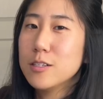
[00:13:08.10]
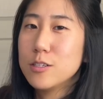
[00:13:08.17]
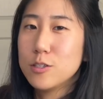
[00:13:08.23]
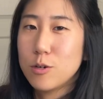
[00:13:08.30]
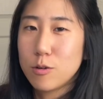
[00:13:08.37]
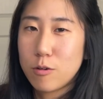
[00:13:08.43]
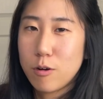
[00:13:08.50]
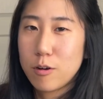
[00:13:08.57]

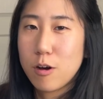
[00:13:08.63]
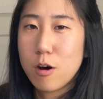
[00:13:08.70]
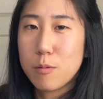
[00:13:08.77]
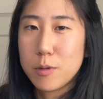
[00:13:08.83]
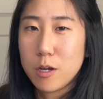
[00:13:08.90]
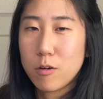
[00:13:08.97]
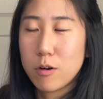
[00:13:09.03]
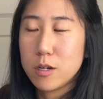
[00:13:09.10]
Don't call me
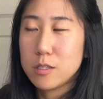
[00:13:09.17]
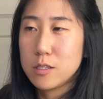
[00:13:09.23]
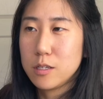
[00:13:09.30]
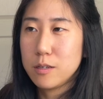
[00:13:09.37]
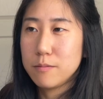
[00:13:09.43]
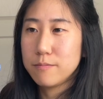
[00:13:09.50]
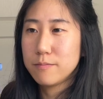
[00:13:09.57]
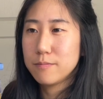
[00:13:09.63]
crazy,
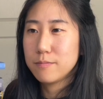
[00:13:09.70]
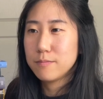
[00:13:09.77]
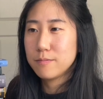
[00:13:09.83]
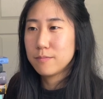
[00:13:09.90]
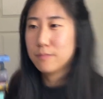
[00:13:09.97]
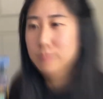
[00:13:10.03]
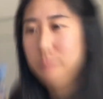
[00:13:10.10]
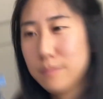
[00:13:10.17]

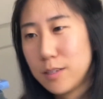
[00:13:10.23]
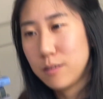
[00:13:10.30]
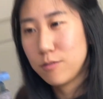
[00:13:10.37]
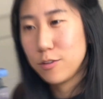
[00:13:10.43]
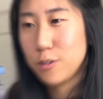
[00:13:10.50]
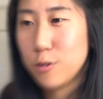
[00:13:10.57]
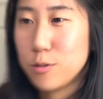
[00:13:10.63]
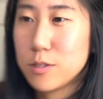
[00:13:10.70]
even
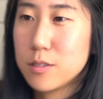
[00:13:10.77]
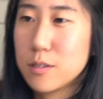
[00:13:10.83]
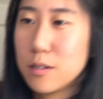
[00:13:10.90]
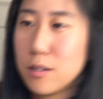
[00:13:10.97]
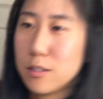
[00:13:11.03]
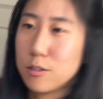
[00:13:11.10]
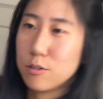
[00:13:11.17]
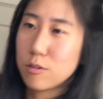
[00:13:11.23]
though it's a
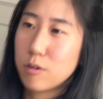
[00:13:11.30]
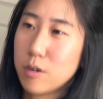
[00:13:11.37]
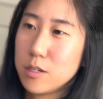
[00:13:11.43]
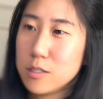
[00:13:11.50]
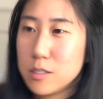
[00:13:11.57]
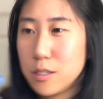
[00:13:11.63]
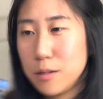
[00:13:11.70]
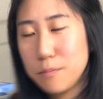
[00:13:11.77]
little
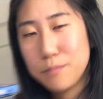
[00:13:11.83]
crazy.